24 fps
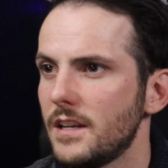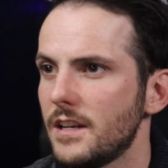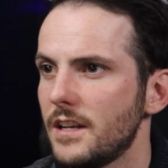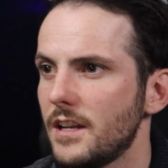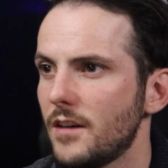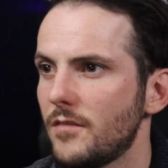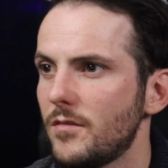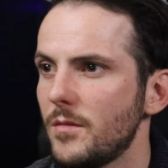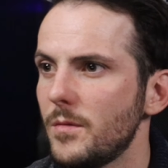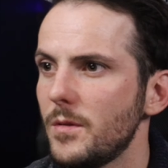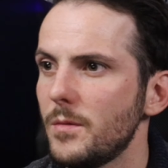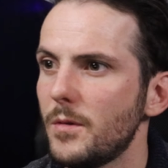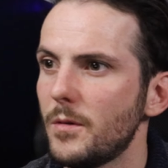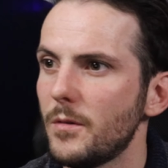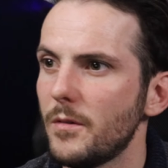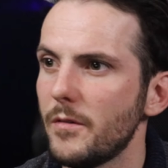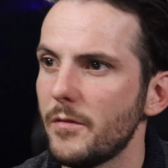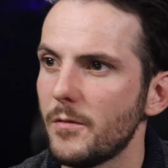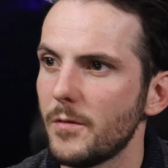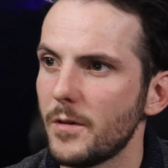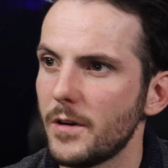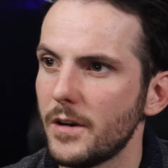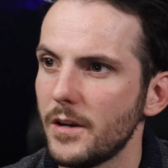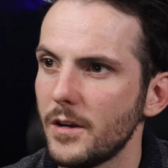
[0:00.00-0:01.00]
Now, from the Bow
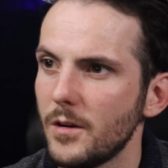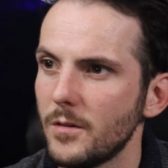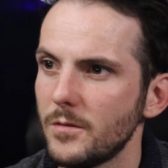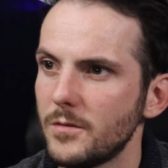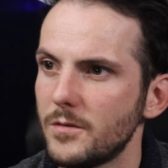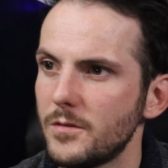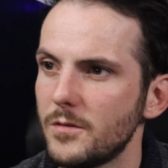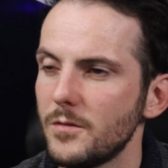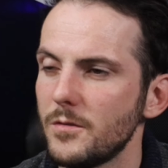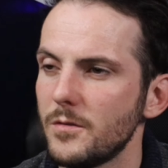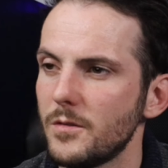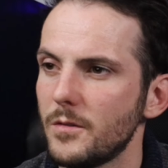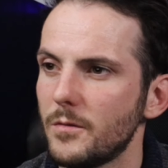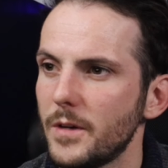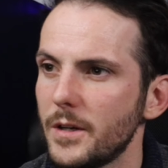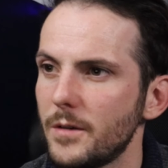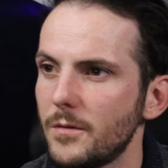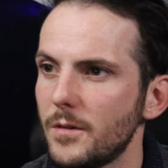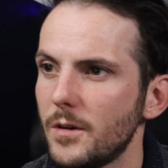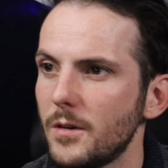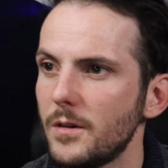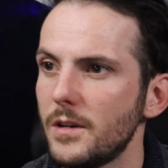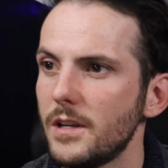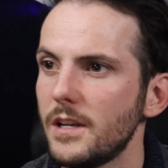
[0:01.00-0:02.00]
River, we're going to go to the Ring
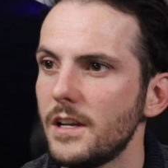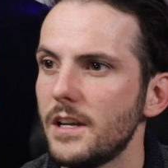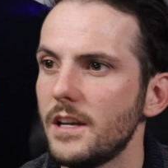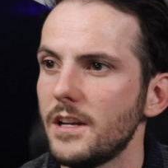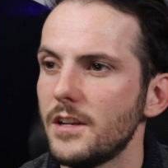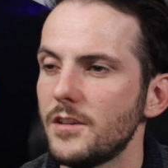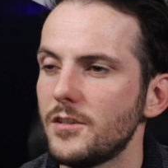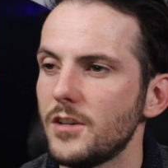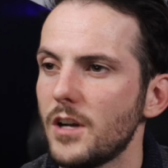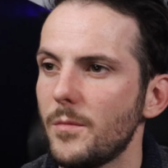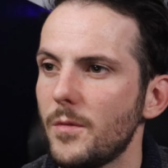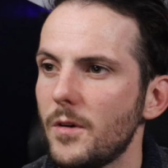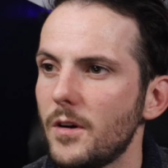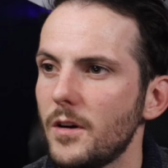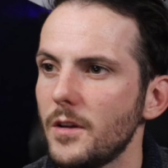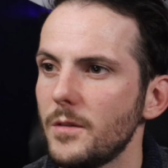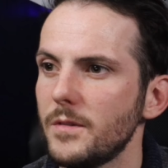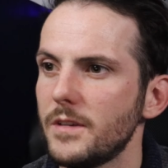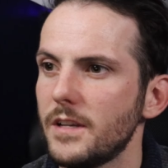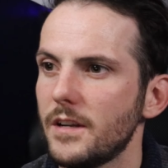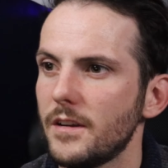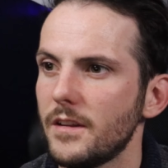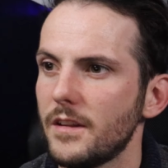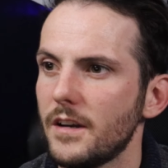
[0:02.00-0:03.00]
Road, drop all the
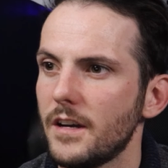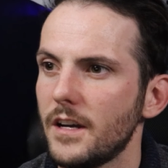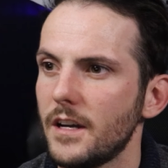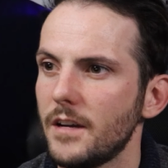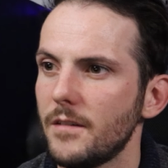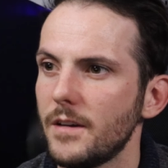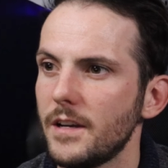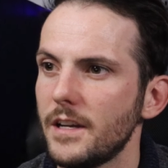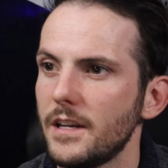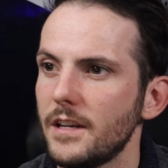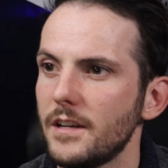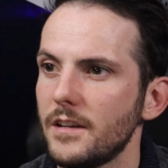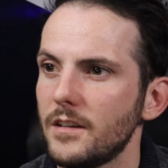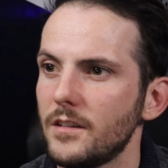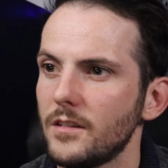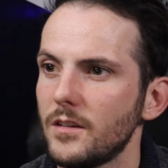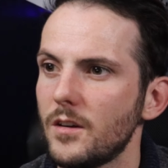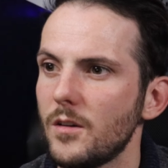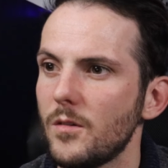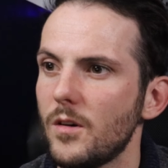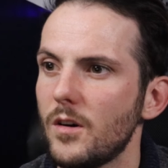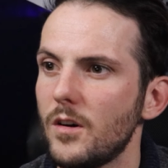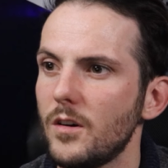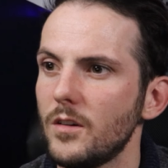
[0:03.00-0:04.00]
way down to the highway,
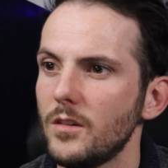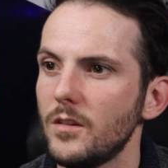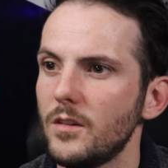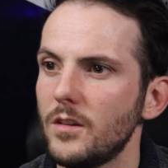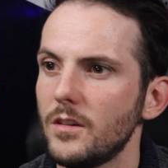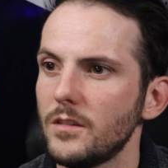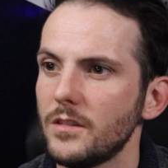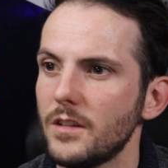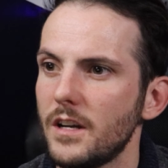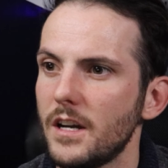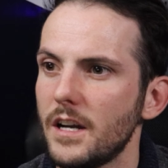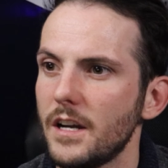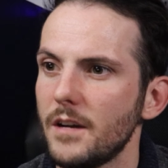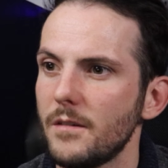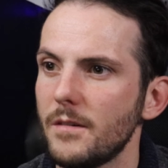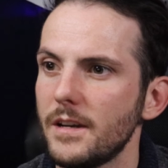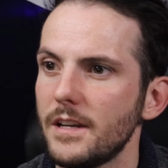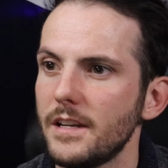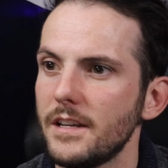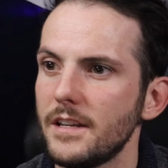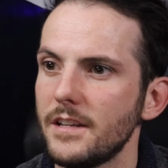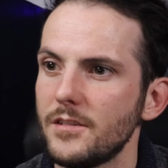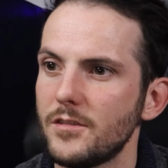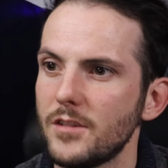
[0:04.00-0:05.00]
go all along the
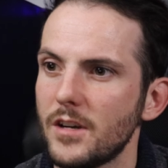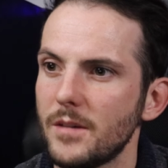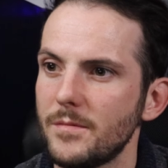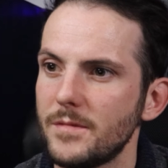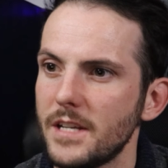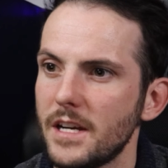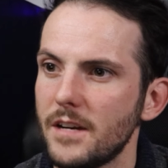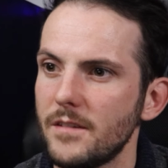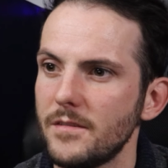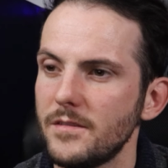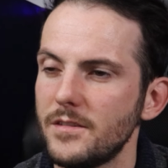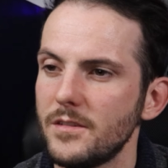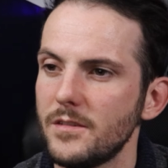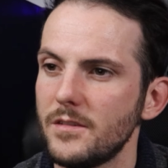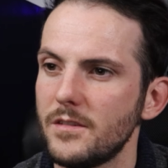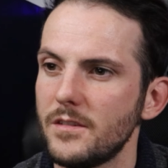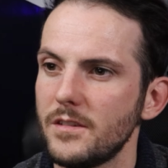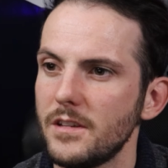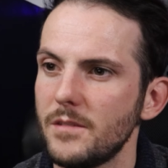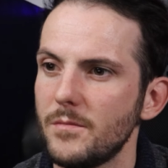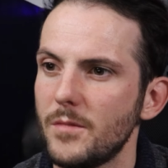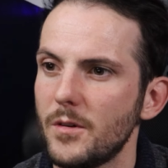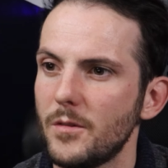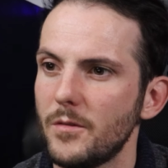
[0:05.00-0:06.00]
highway, drop down to
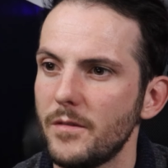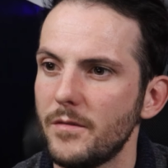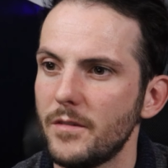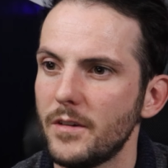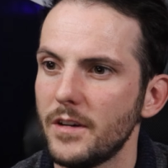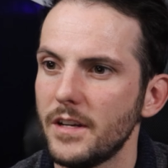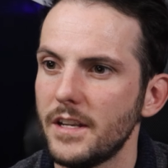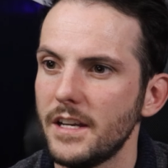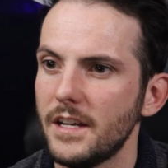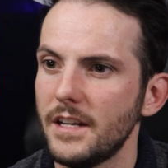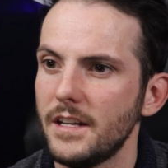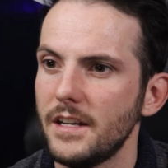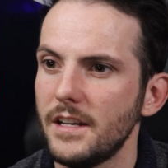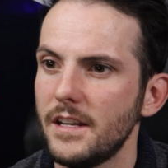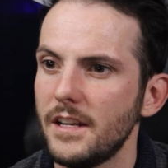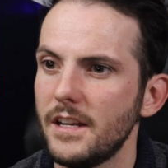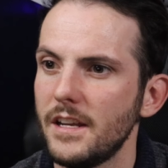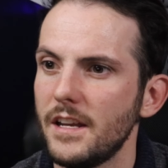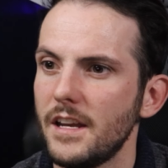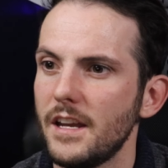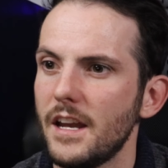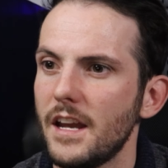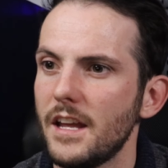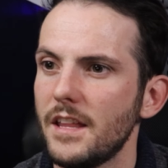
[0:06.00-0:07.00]
the Bow River again,
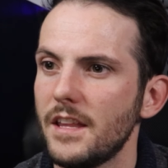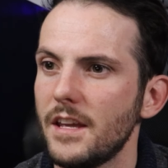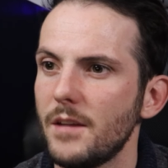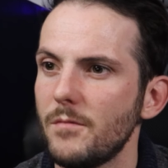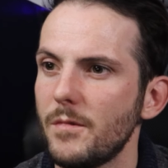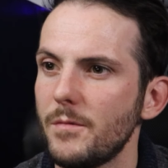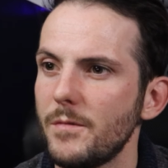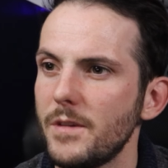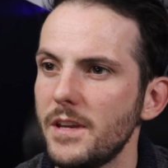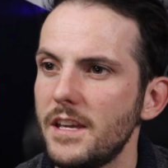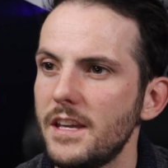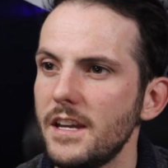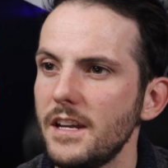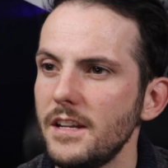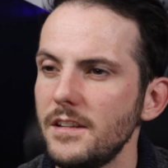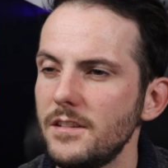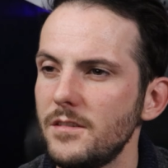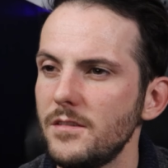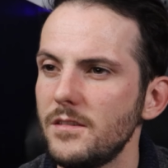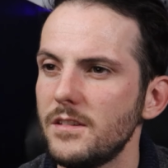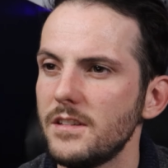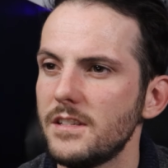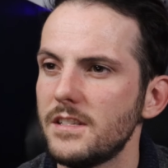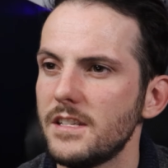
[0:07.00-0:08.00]
and then when we get
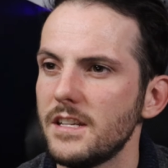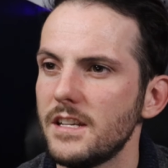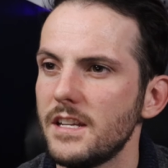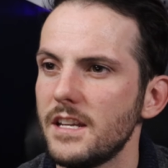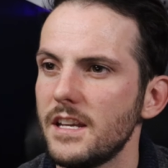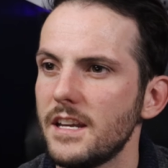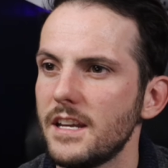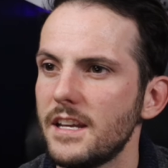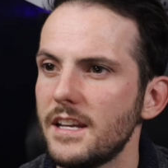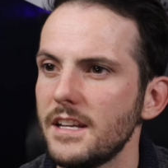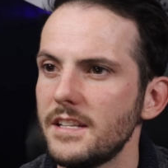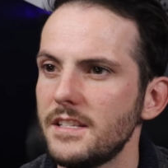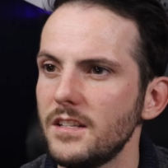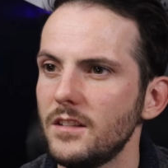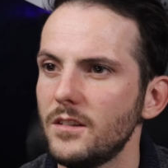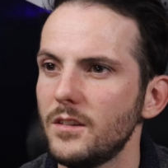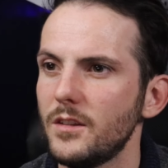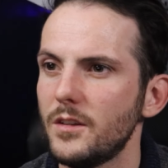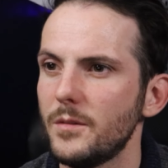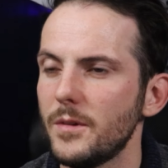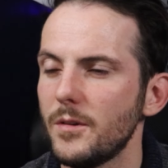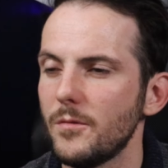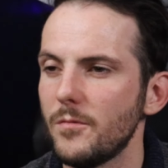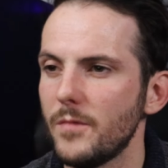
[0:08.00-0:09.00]
to the city, it gets a
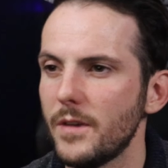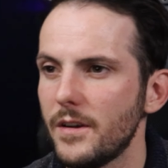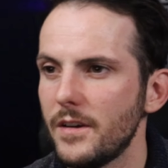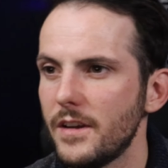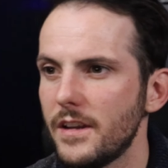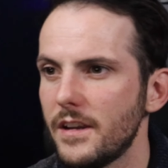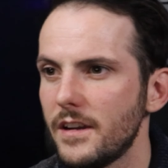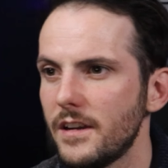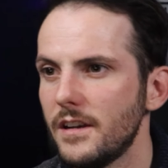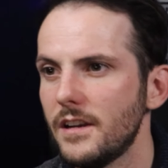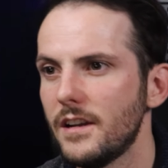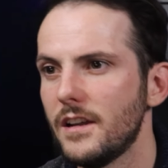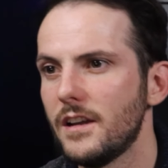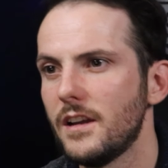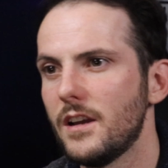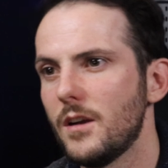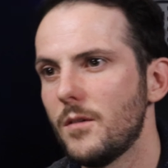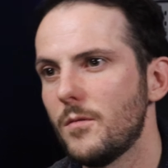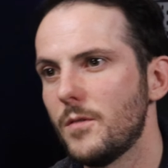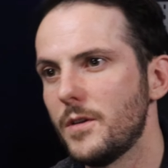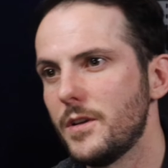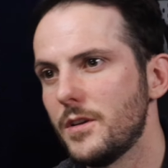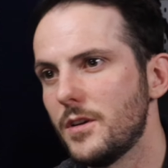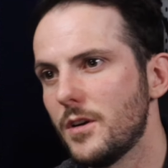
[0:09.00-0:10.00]
little bit weird here,
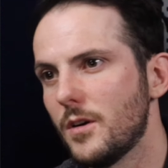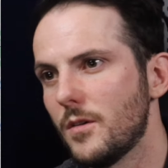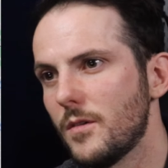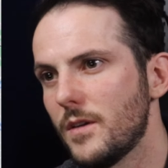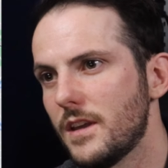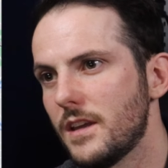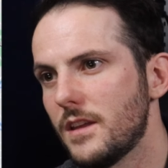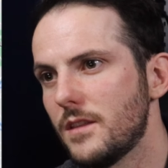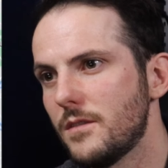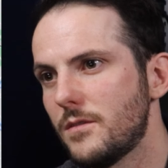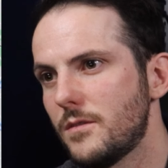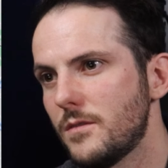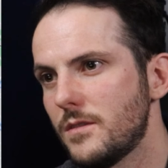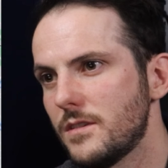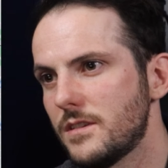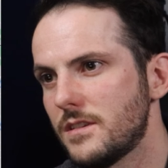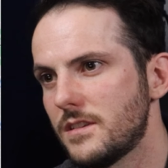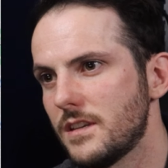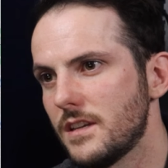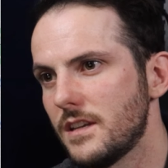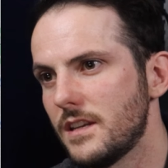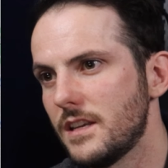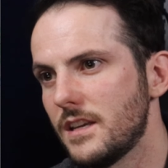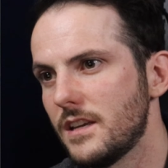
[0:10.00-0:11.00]
where you go into the
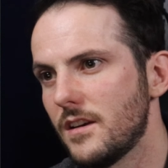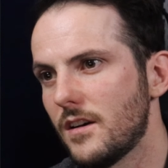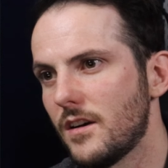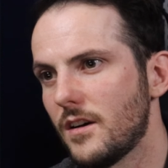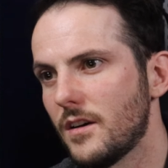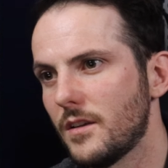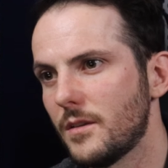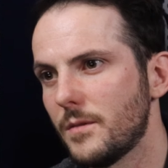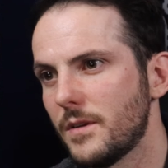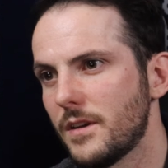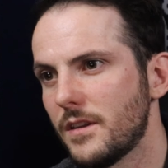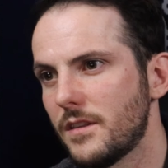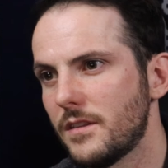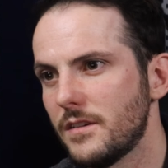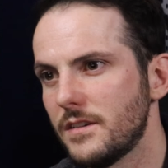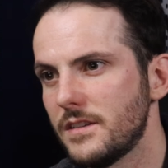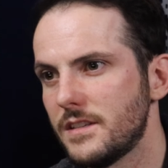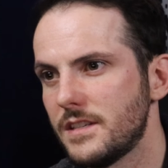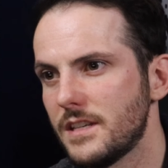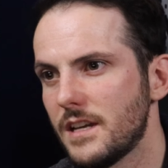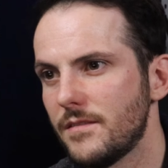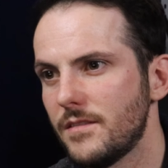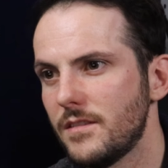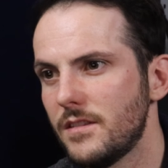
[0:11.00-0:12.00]
city all the way to
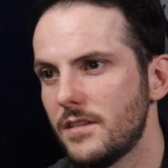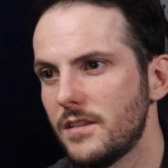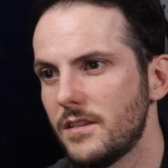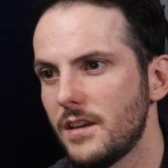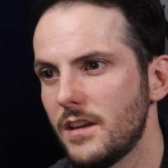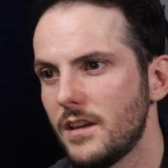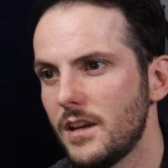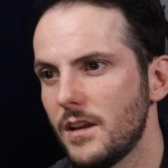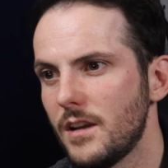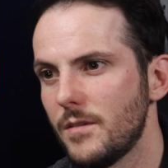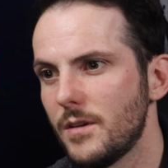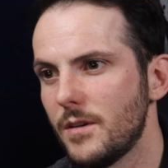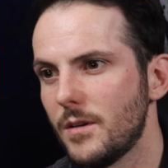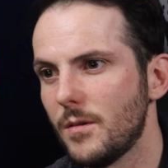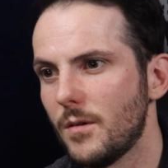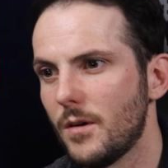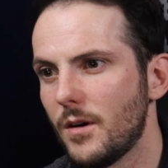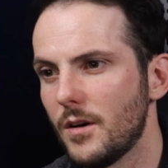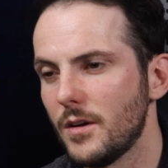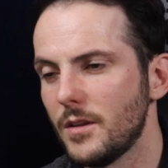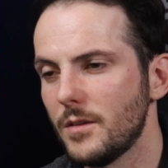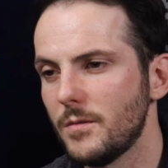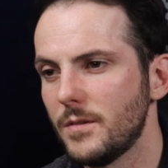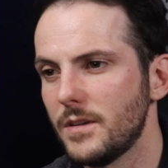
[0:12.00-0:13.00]
37th. We go
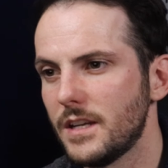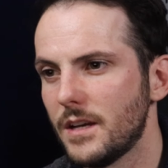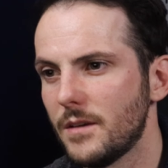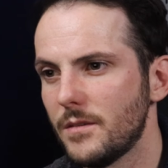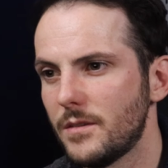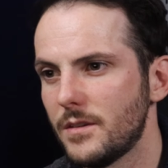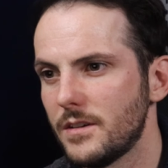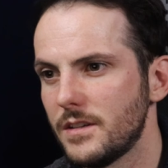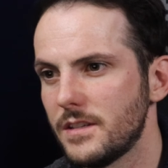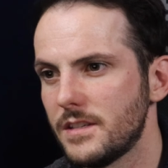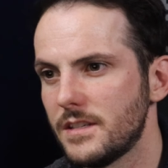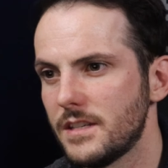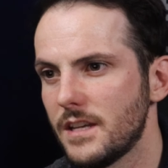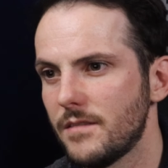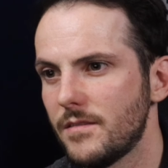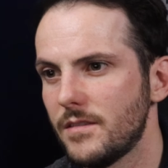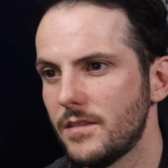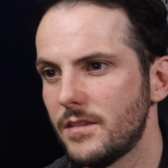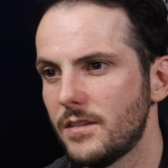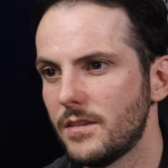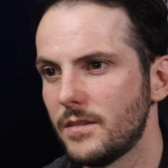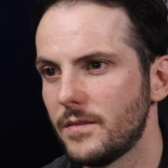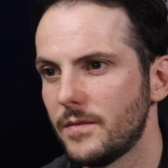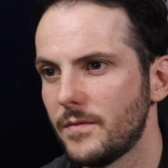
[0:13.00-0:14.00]
all the way down
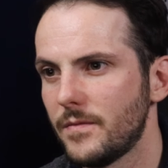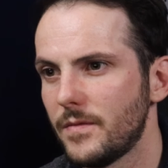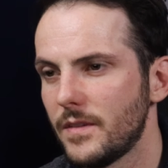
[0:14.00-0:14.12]
37th.